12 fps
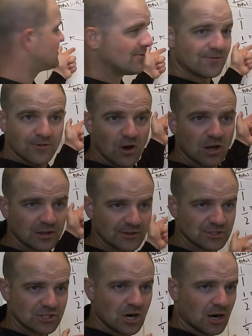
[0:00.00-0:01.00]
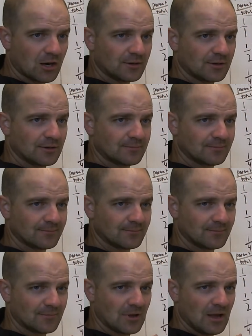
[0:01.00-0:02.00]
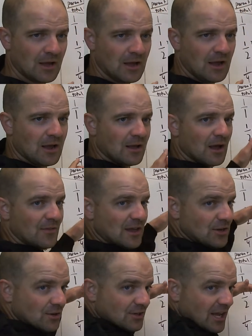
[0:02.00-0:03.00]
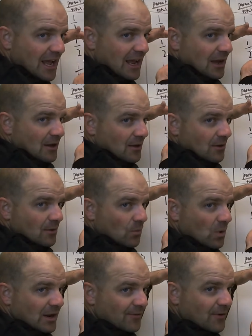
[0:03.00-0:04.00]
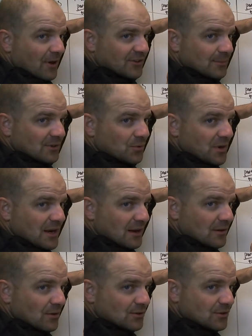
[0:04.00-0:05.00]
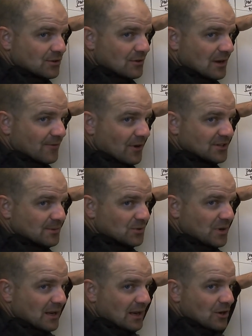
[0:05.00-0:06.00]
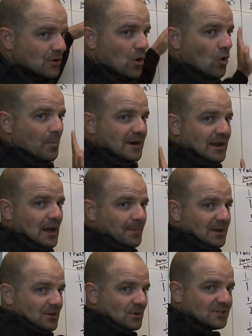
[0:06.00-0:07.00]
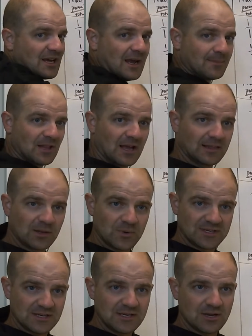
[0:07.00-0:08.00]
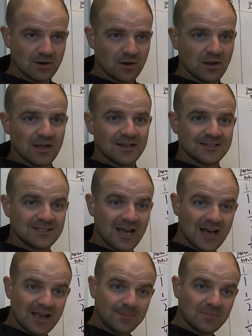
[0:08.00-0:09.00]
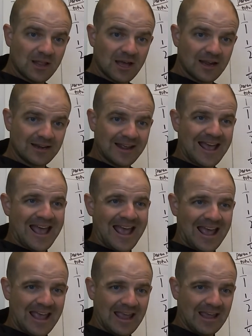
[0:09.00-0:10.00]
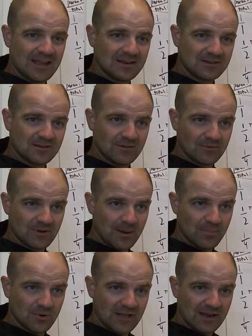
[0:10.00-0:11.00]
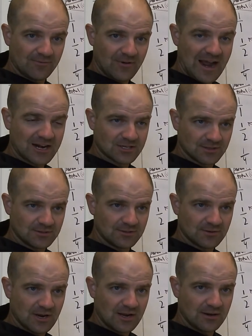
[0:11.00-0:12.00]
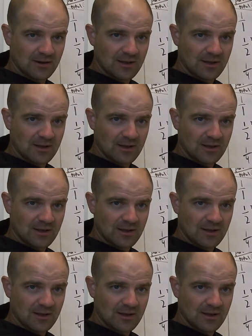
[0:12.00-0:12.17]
fall on the chart, and then you take what it falls in between, those two that it falls in between, and you open it up into a timeline like we did here, timeline and number line fractions, right?